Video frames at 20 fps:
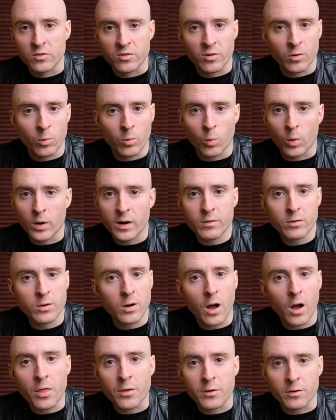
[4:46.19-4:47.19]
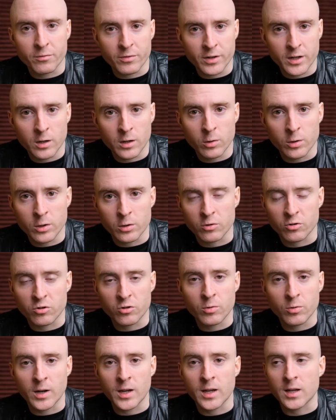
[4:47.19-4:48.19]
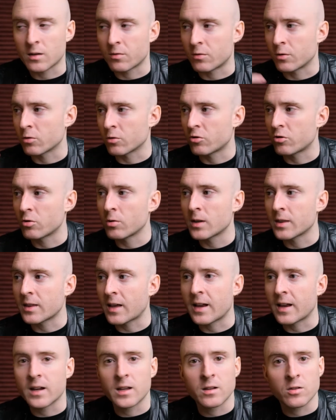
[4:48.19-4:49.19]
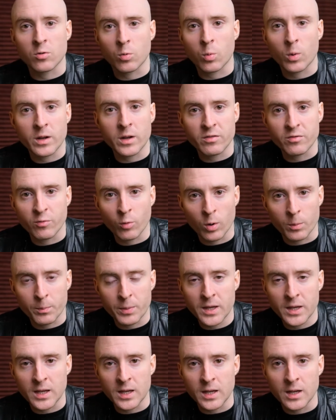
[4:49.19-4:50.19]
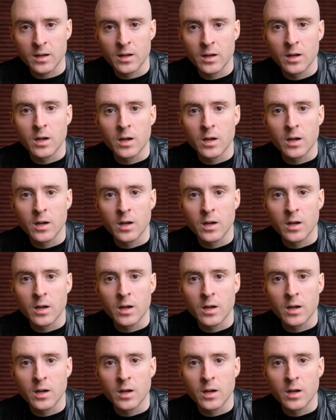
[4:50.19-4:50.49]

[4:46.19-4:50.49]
So whatever other video you're shooting, if you're shooting that in 24p,